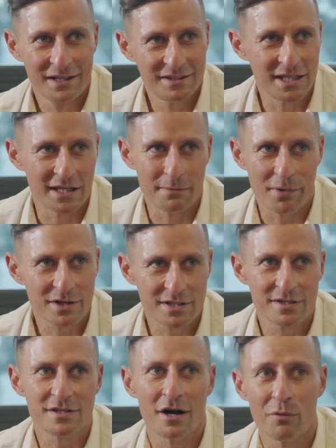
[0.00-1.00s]
ticking
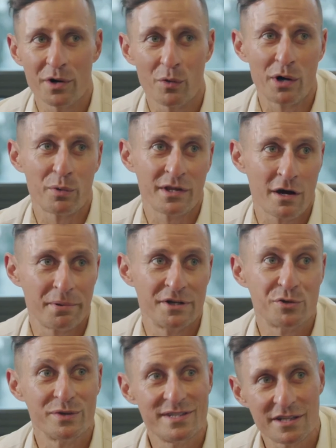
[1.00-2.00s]
boxes. I want to work with
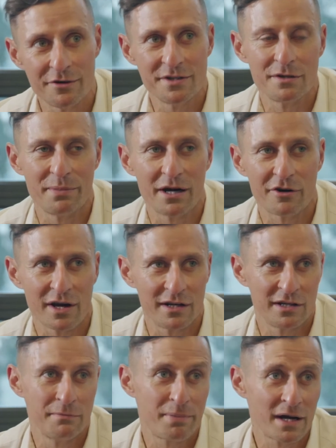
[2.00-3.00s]
companies who are serious about
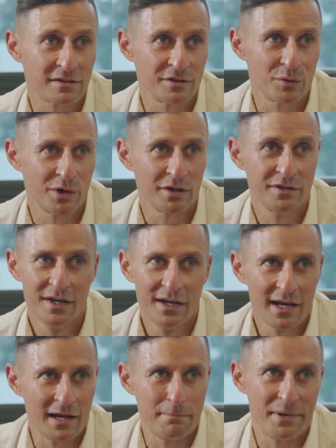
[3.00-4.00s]
creating impact in the world,
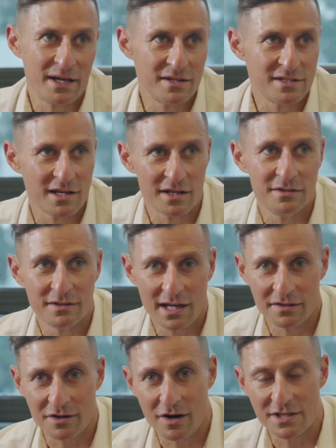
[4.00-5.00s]
and BNZ
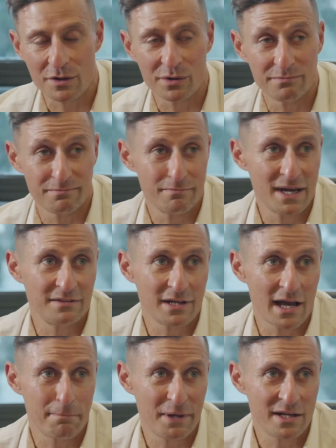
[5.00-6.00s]
and the guys I met
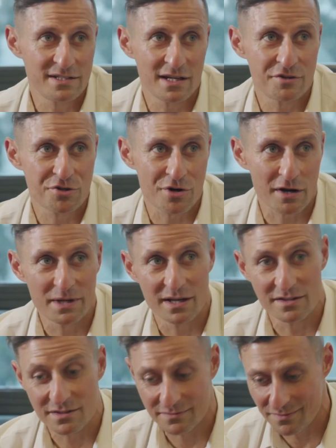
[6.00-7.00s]
at BNZ struck me
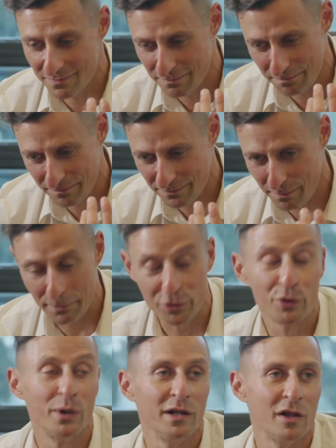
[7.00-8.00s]
as people
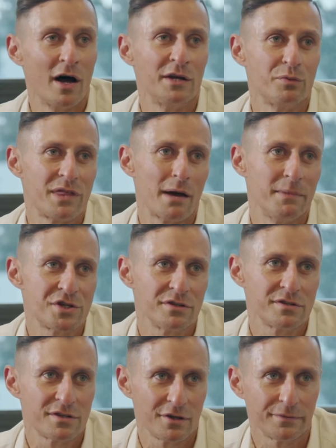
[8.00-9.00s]
who are aligned with that
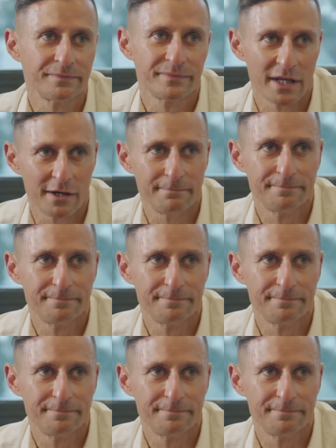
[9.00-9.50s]
mission. So yeah.